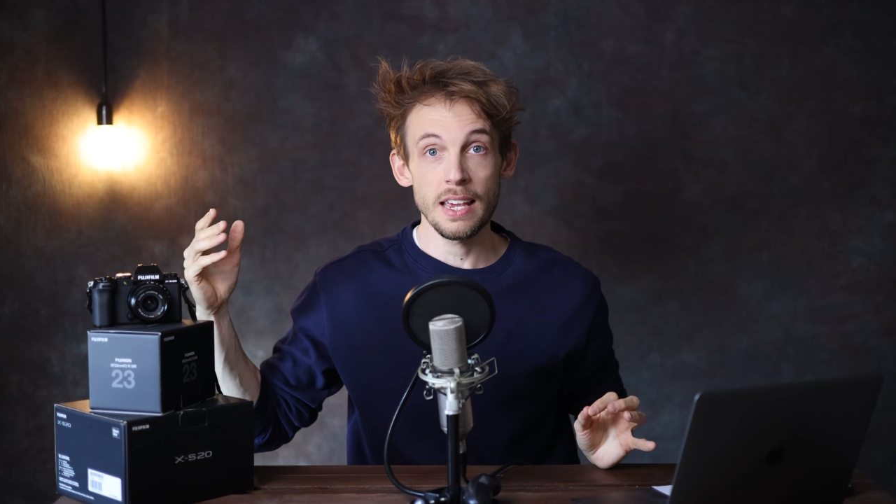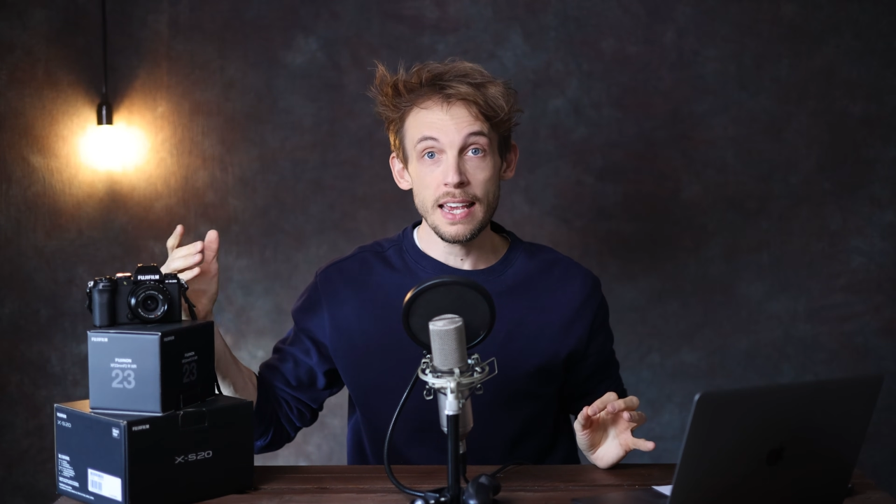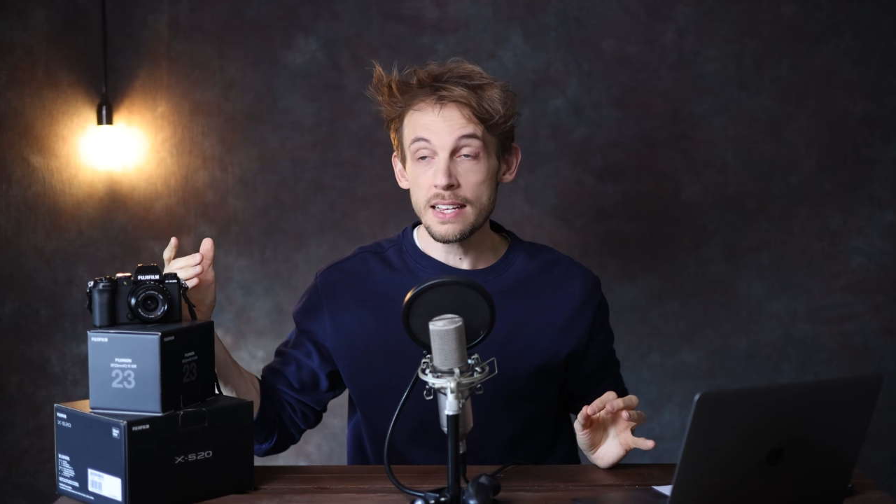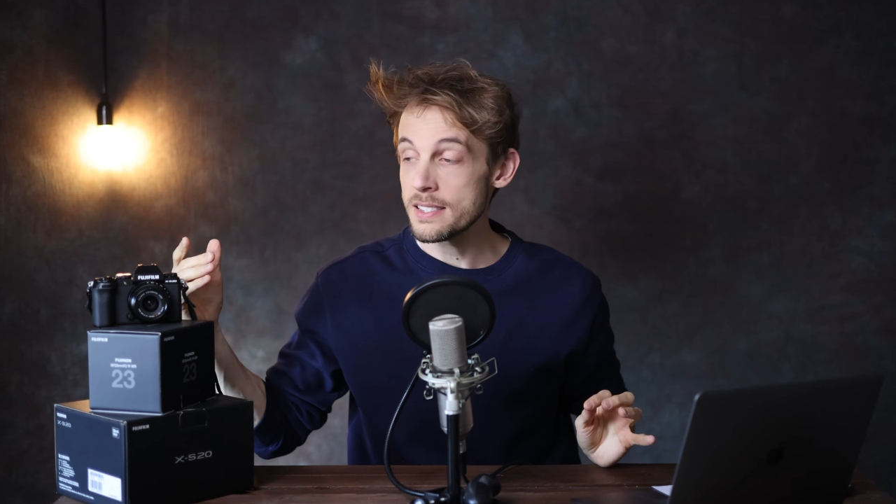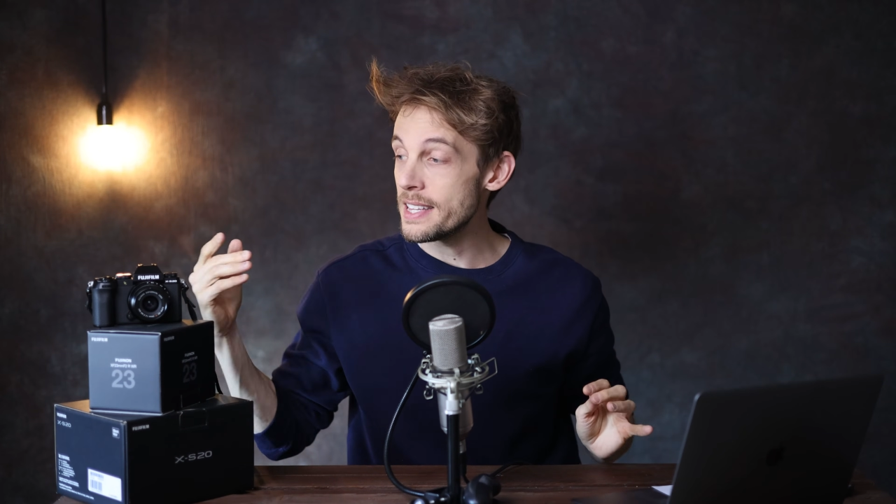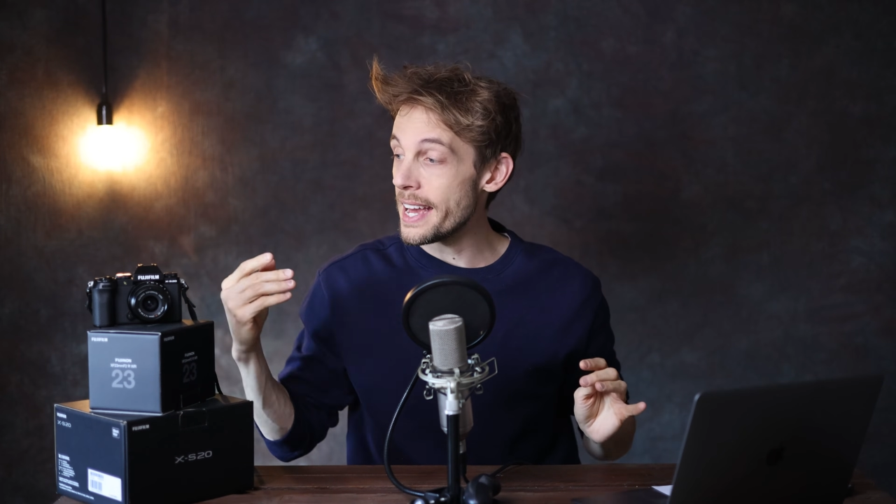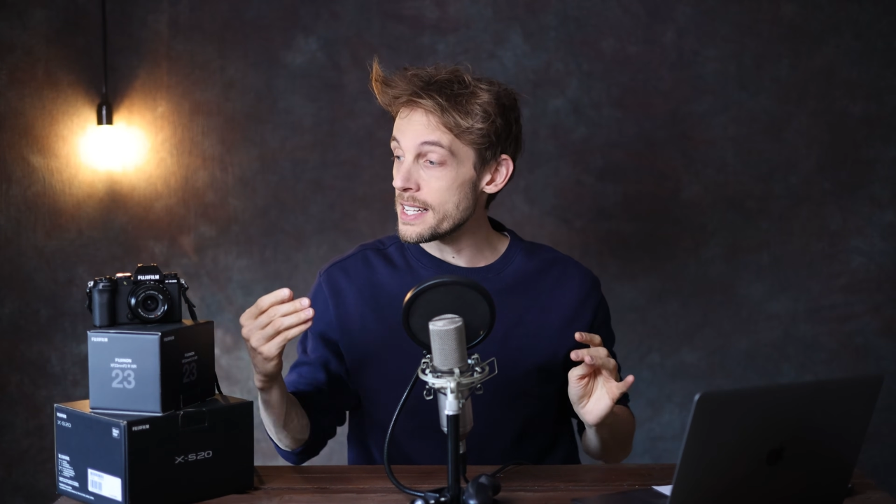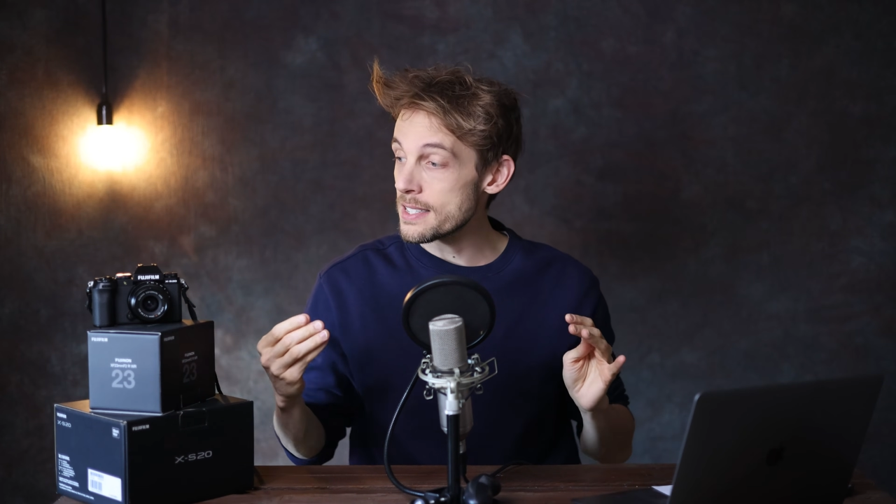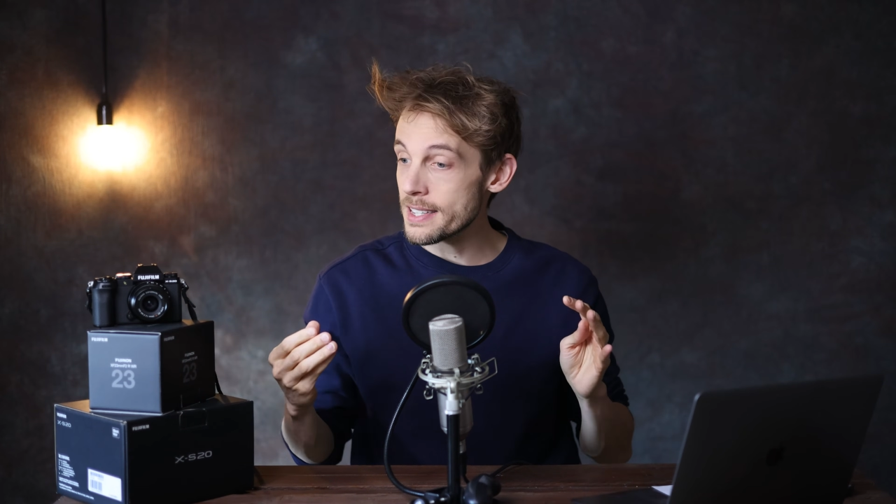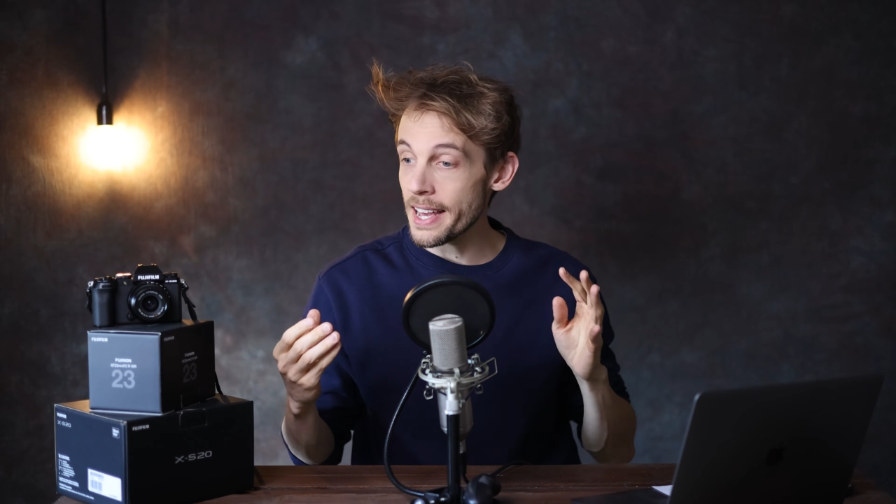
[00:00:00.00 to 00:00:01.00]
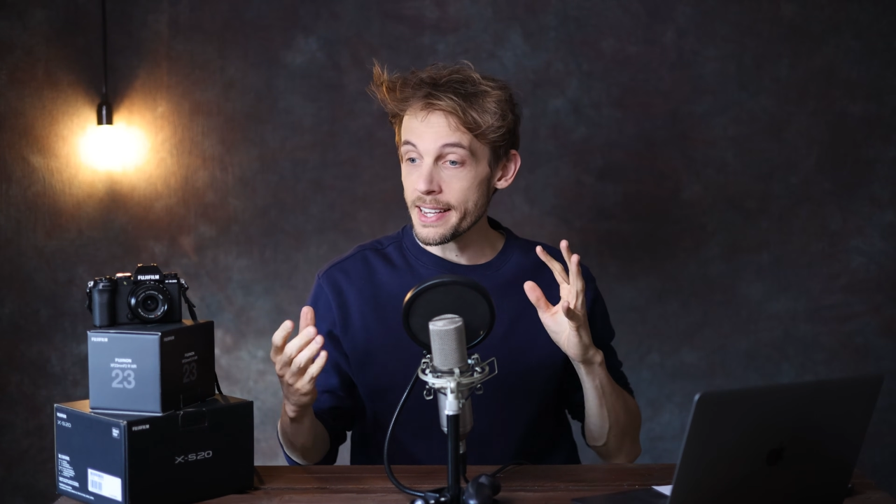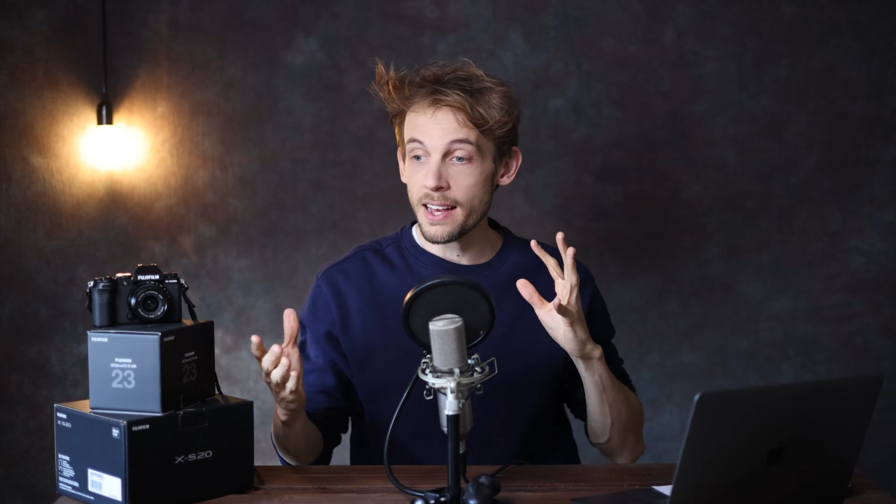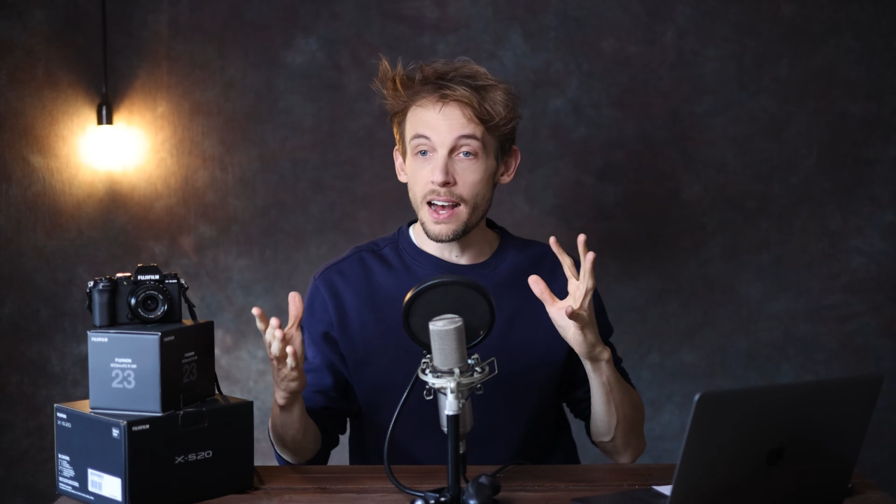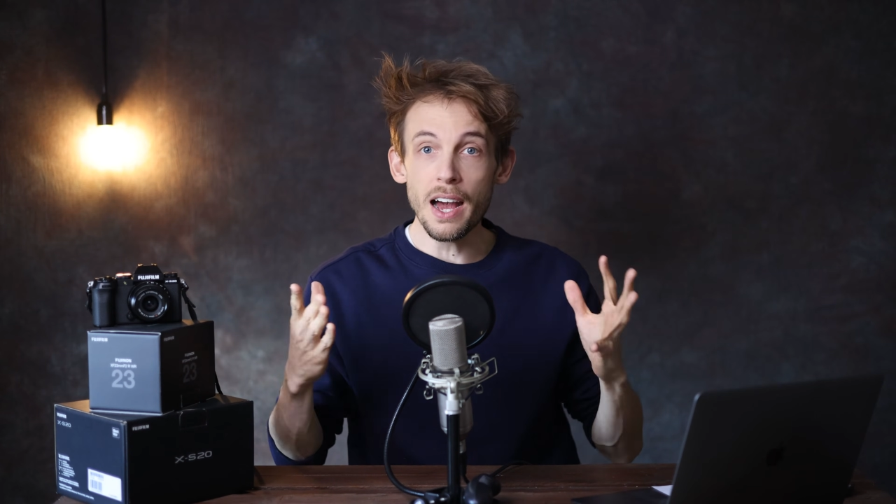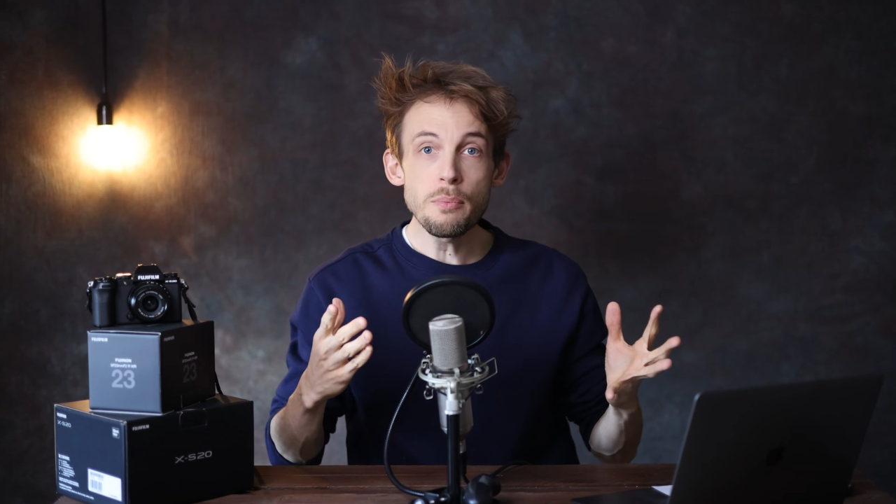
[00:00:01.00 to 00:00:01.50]
is that it's like
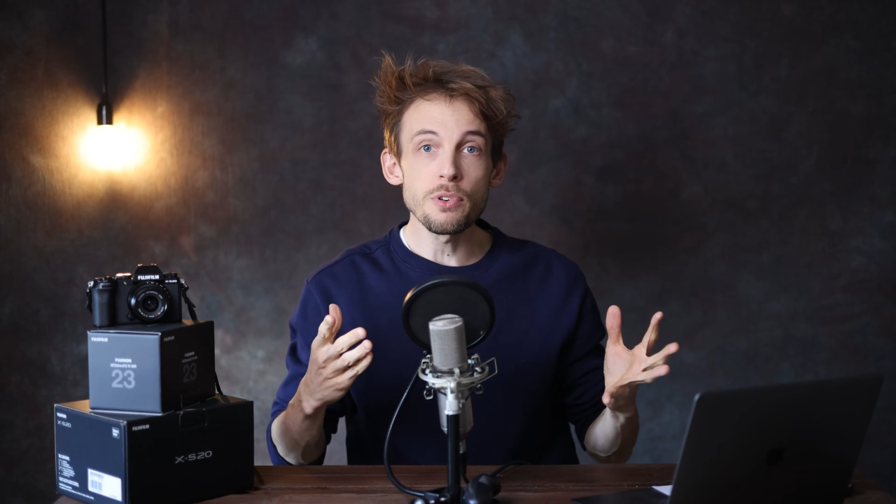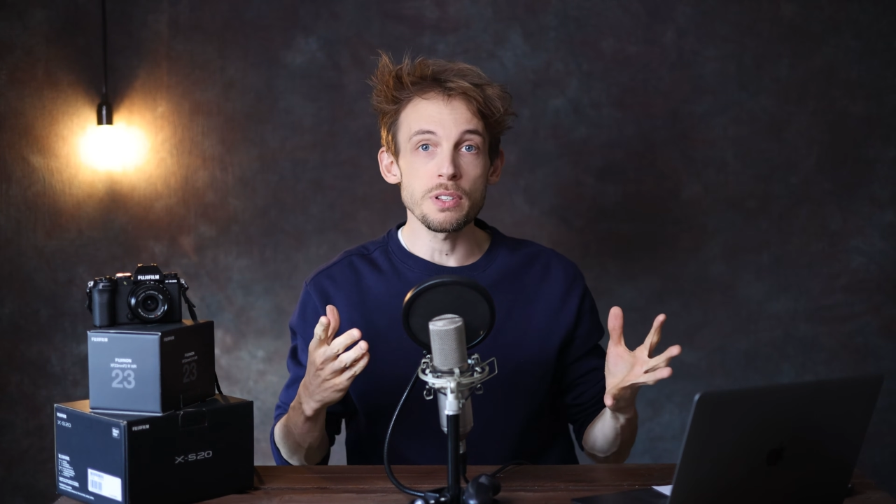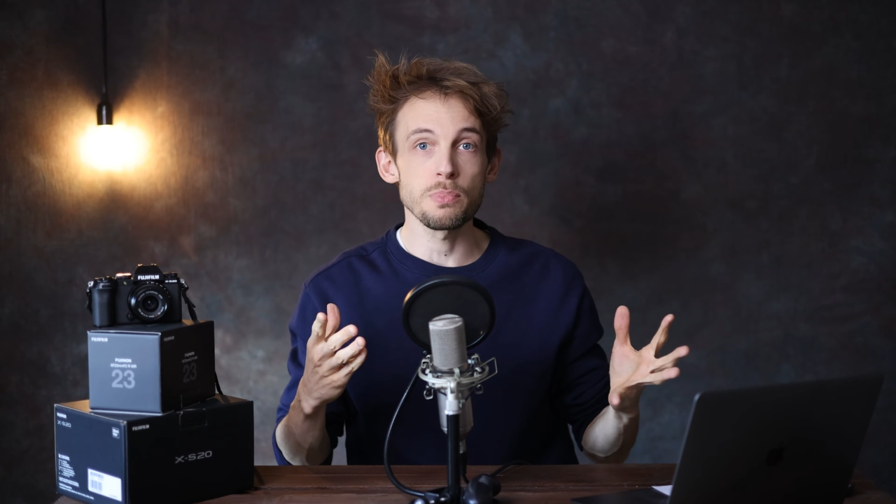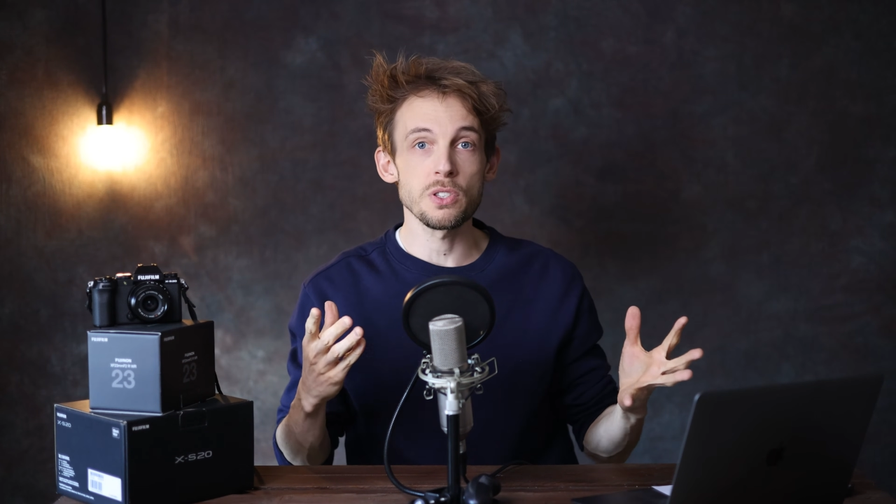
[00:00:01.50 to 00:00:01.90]
a hybrid